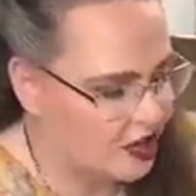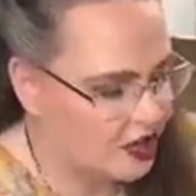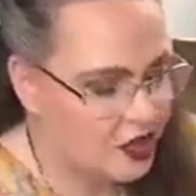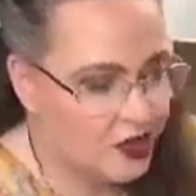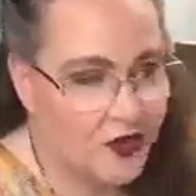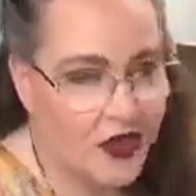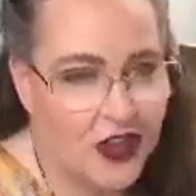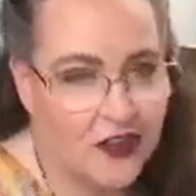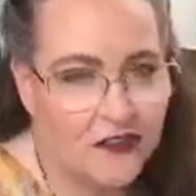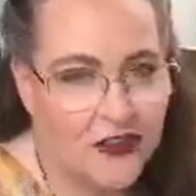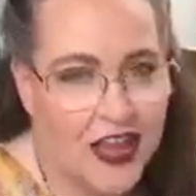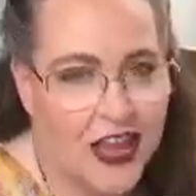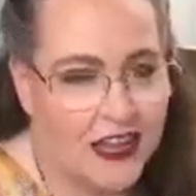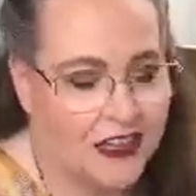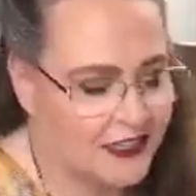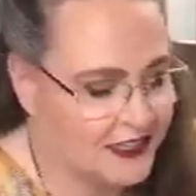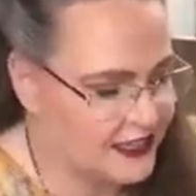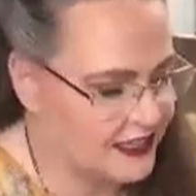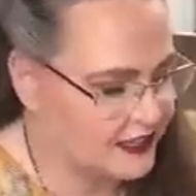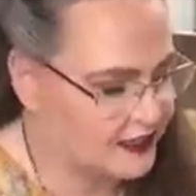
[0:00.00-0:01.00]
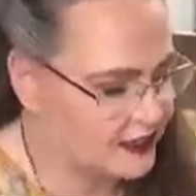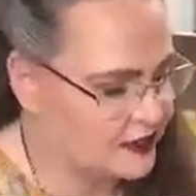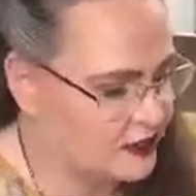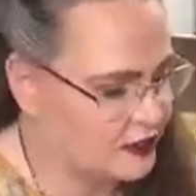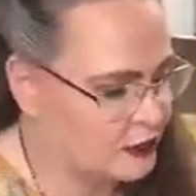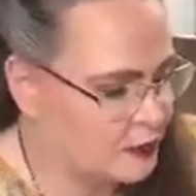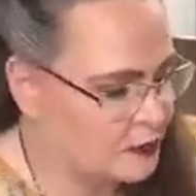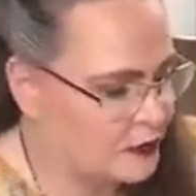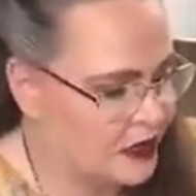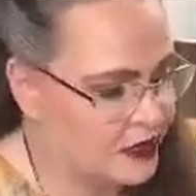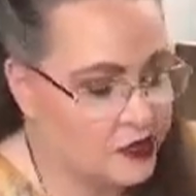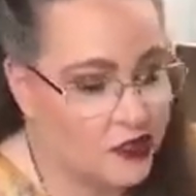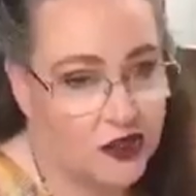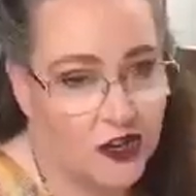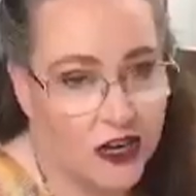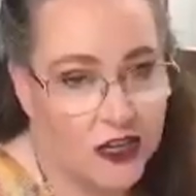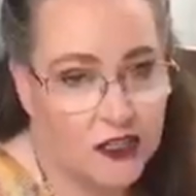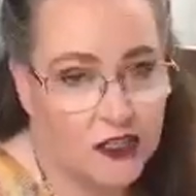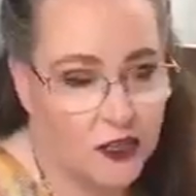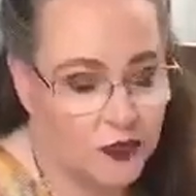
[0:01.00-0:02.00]
you have access to my
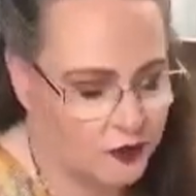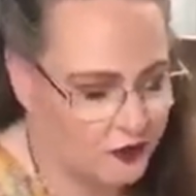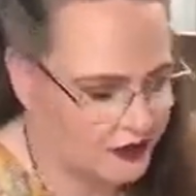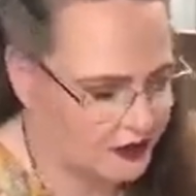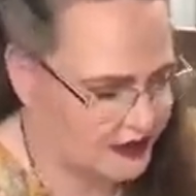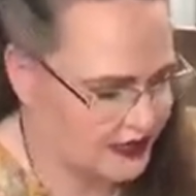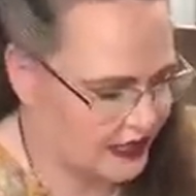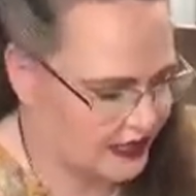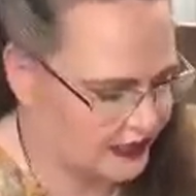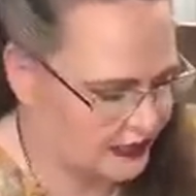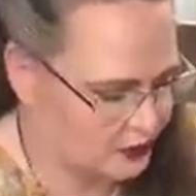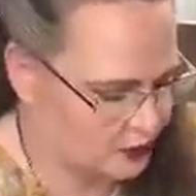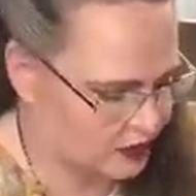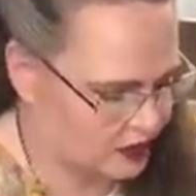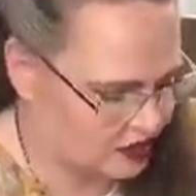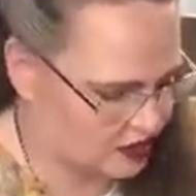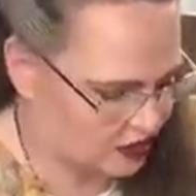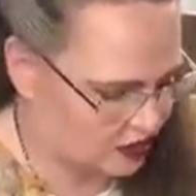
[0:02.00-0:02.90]
tritone sets, which